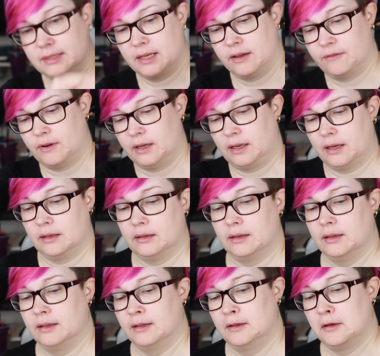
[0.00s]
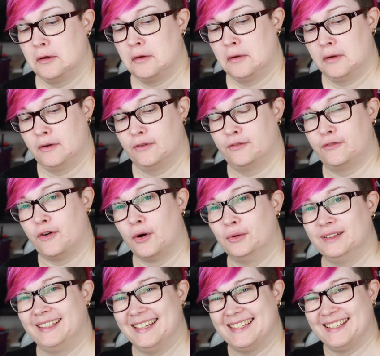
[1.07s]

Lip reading: see if I can fold this